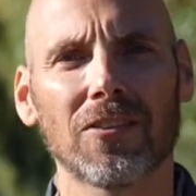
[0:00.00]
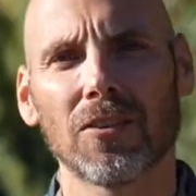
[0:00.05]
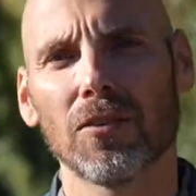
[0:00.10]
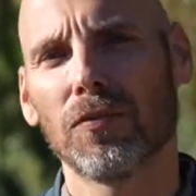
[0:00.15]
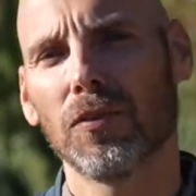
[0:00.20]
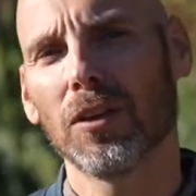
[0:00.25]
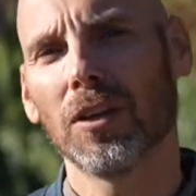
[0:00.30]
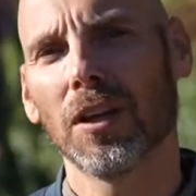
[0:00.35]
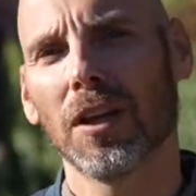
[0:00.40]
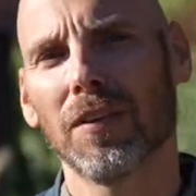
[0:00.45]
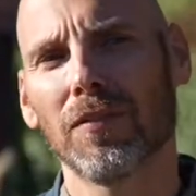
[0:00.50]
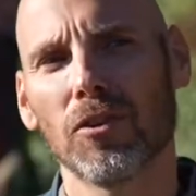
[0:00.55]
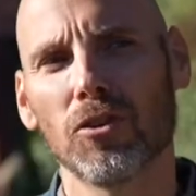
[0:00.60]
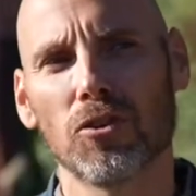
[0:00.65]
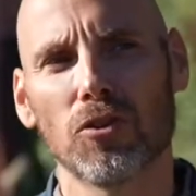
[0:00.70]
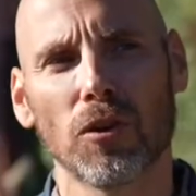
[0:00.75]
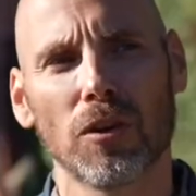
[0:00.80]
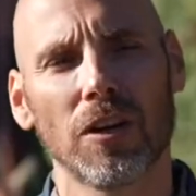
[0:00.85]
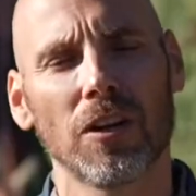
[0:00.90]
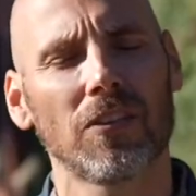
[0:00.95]
So if you'd love to
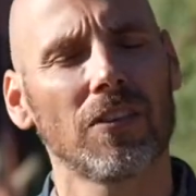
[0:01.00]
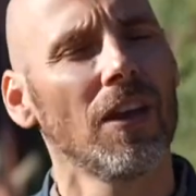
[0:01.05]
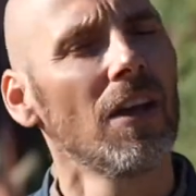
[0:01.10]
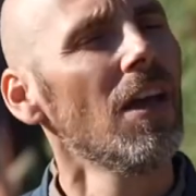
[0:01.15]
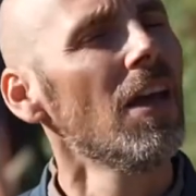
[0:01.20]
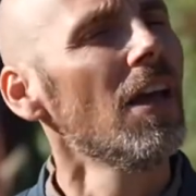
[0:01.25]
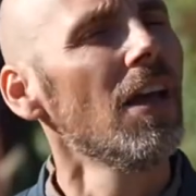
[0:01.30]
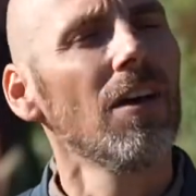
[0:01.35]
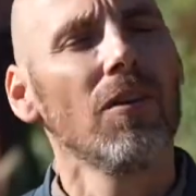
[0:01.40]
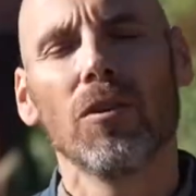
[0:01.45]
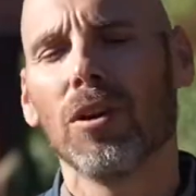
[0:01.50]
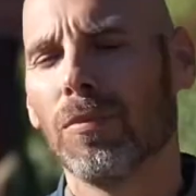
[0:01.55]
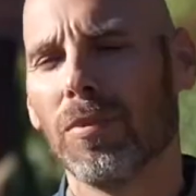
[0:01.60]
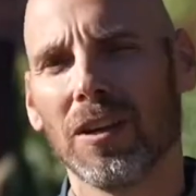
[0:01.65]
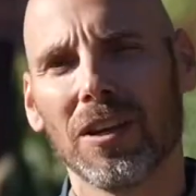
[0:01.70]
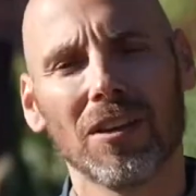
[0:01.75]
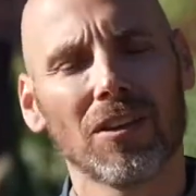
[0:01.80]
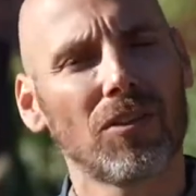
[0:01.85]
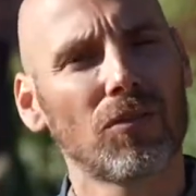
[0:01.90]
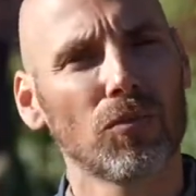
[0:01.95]
join us, we'd
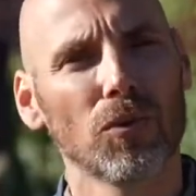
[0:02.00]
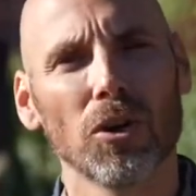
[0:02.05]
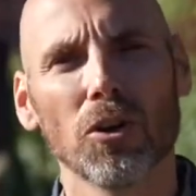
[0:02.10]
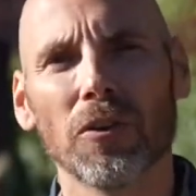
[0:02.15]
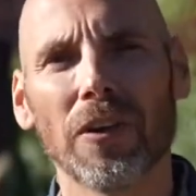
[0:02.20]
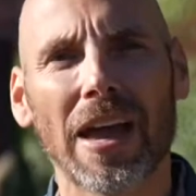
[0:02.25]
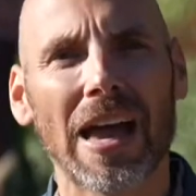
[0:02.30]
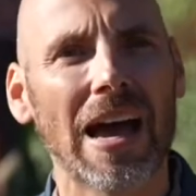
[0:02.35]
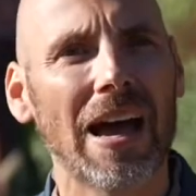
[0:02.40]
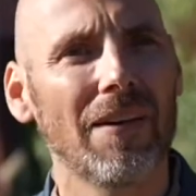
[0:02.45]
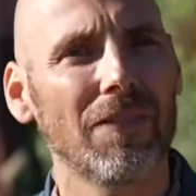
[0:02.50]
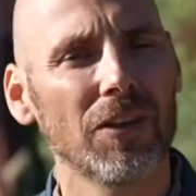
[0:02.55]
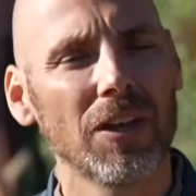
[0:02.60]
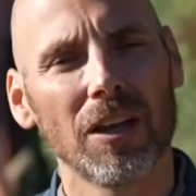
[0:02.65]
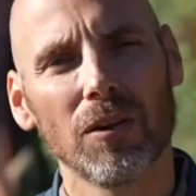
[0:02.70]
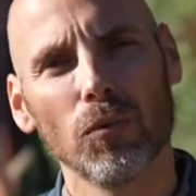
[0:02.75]
be thrilled to have you,